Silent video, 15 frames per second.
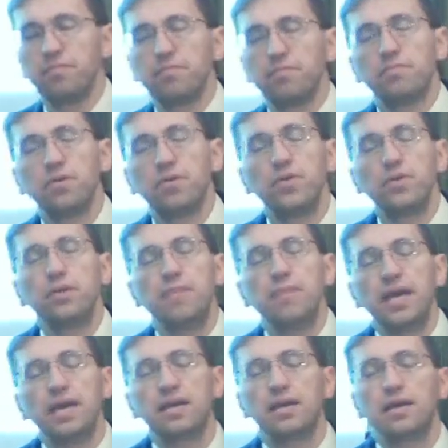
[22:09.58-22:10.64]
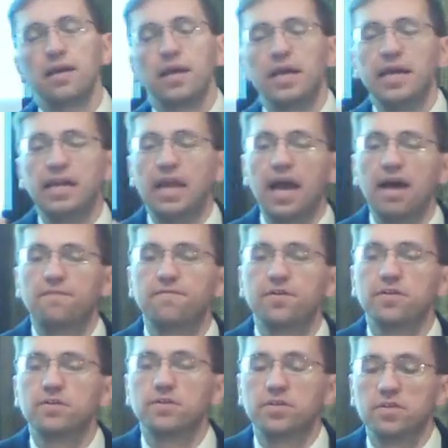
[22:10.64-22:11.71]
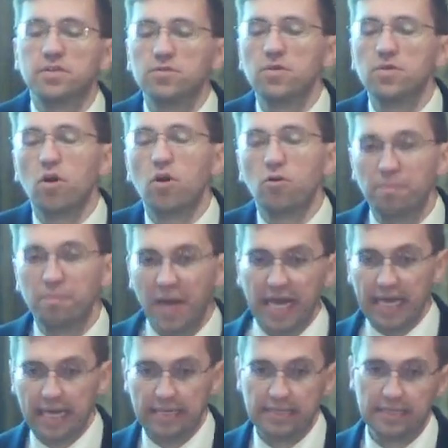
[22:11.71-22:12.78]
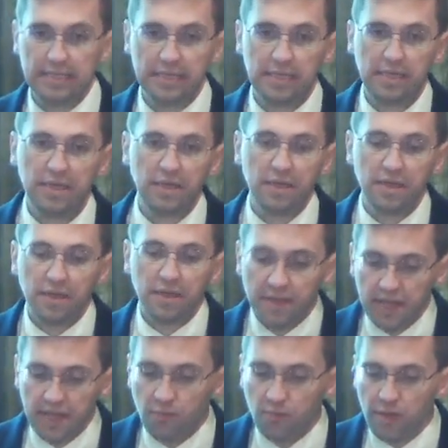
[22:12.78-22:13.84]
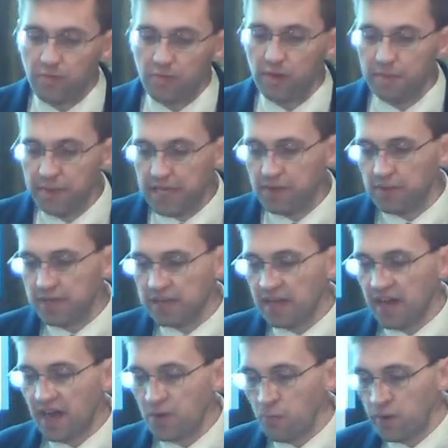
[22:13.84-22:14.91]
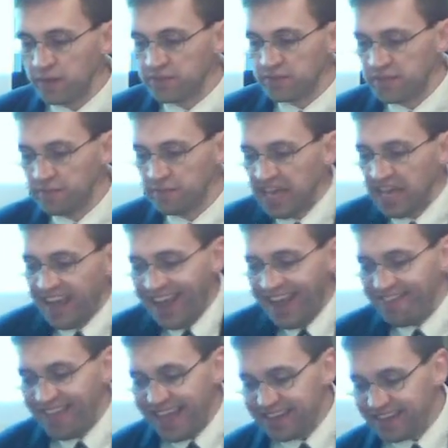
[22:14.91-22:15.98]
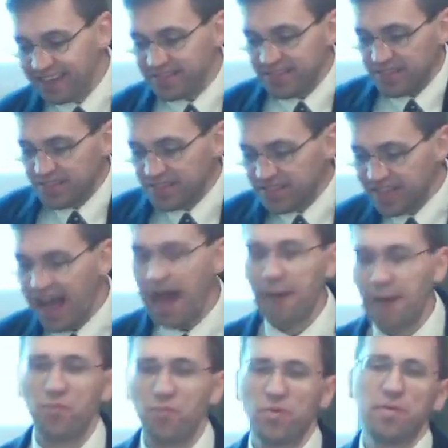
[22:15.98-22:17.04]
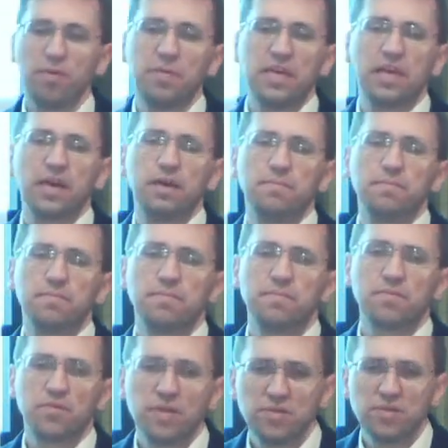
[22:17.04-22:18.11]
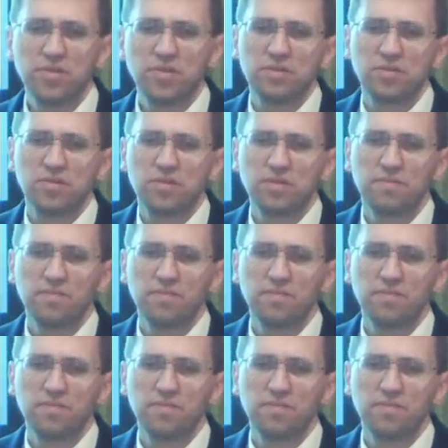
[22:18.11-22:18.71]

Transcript: but we make an effort to obey it, then we will be what God wants it to be. And that doesn't stop when we become Christians.